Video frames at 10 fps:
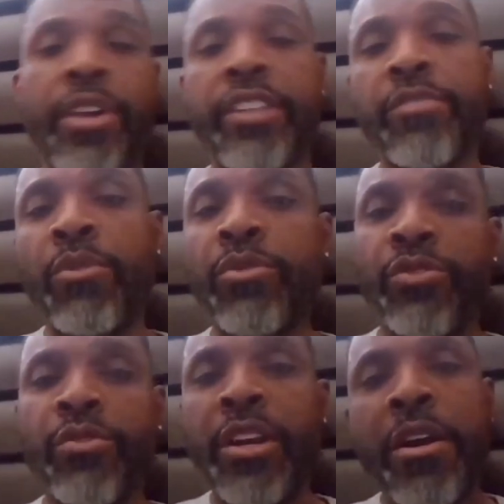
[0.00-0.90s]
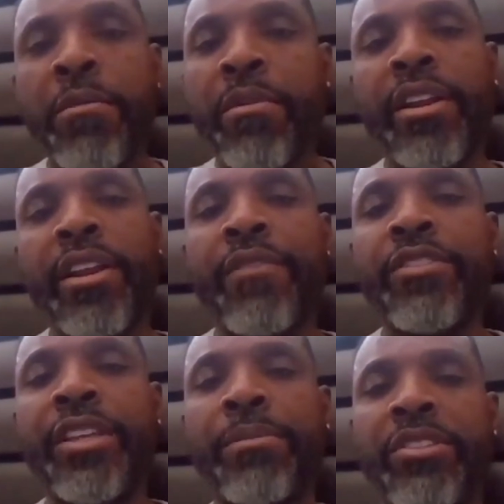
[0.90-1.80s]
greatest posers probably
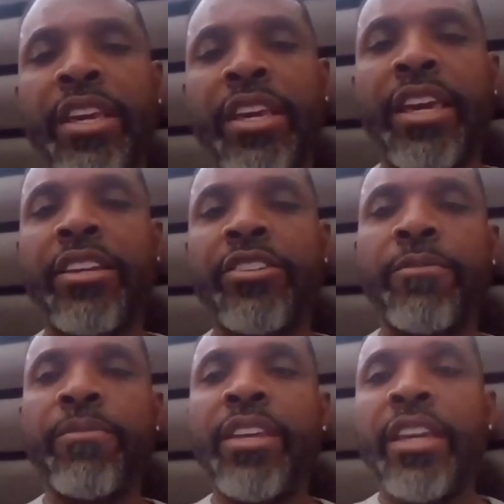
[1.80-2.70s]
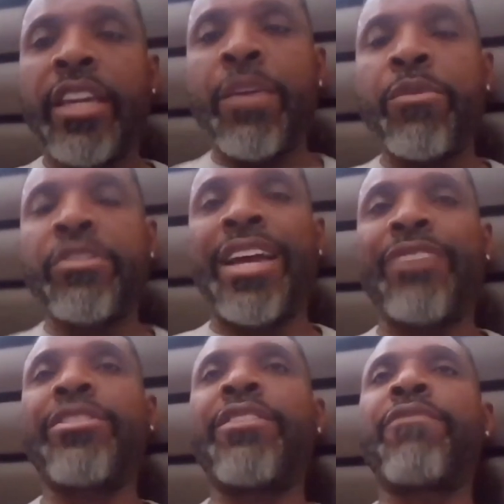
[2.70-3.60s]
ever stepped the stage. He was
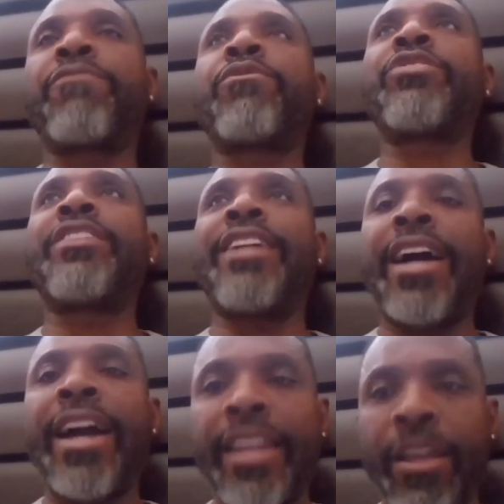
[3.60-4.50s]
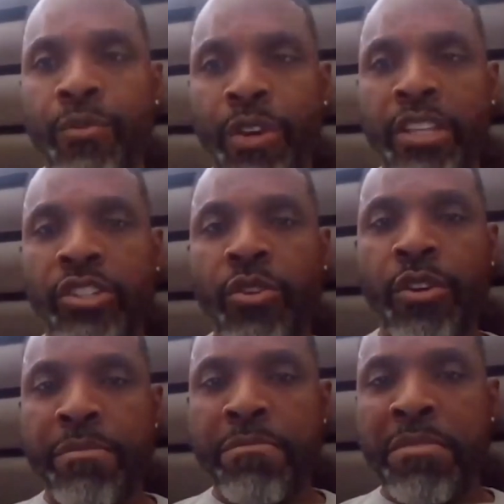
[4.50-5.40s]
actually the first guy that really
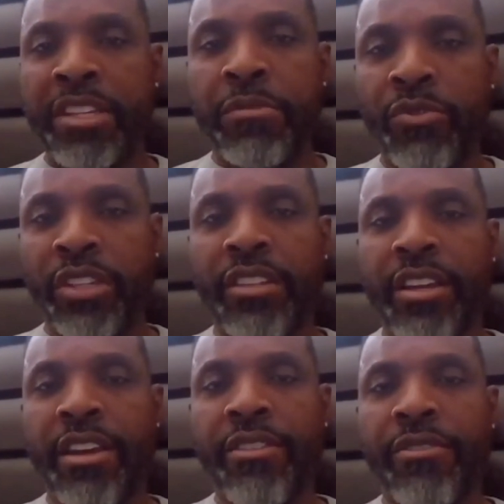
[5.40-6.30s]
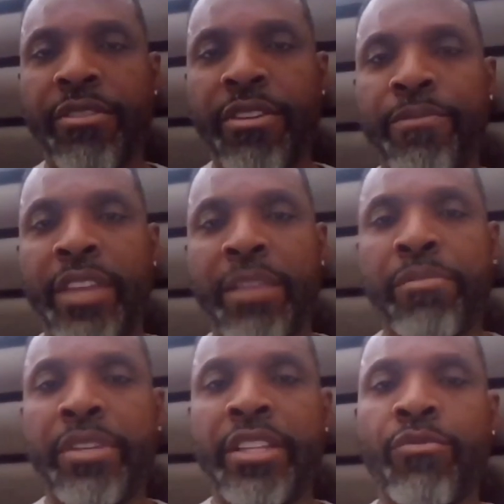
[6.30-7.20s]
started to mix music together
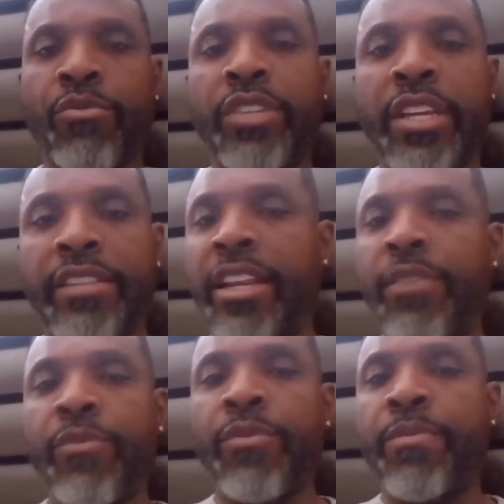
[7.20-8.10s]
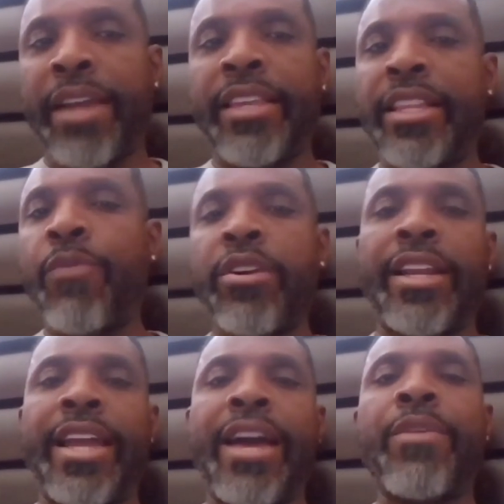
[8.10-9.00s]
and blend the routines. They didn't back then. They weren't
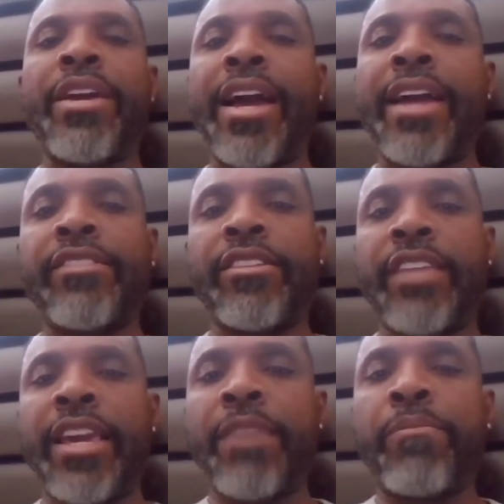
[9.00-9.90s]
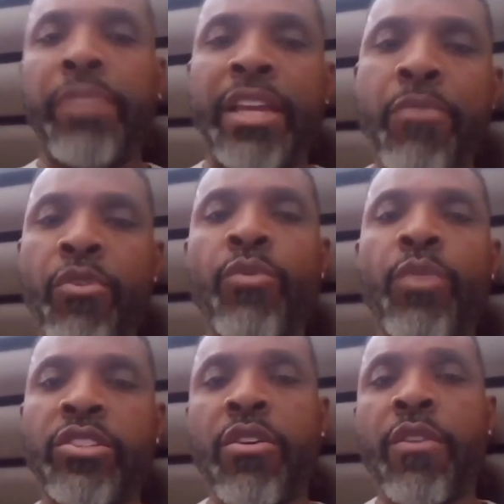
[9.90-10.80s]
allowing guys to tape play more than
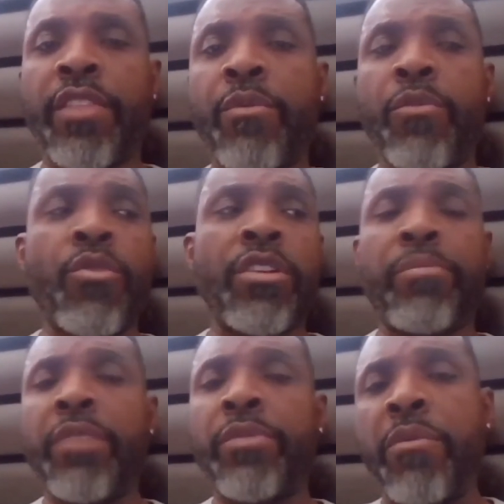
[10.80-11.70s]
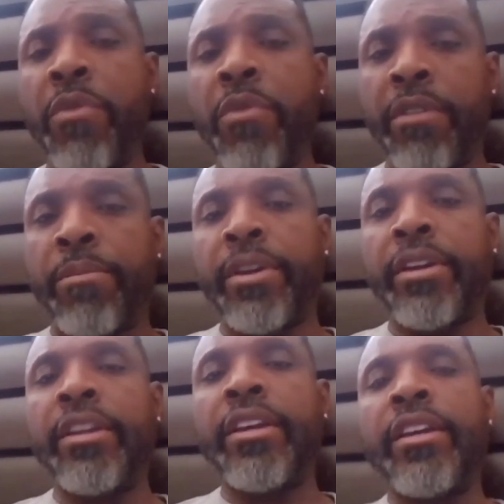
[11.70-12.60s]
one song. They were wanting to play what they wanted to play.